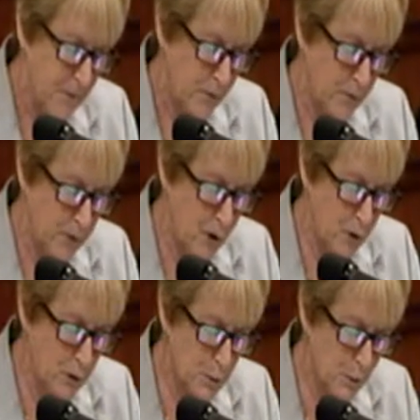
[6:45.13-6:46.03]
for
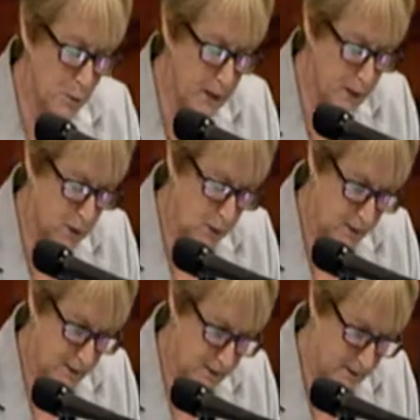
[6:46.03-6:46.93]
those
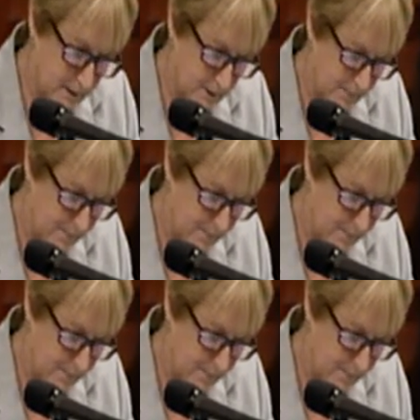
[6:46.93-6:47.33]
resources.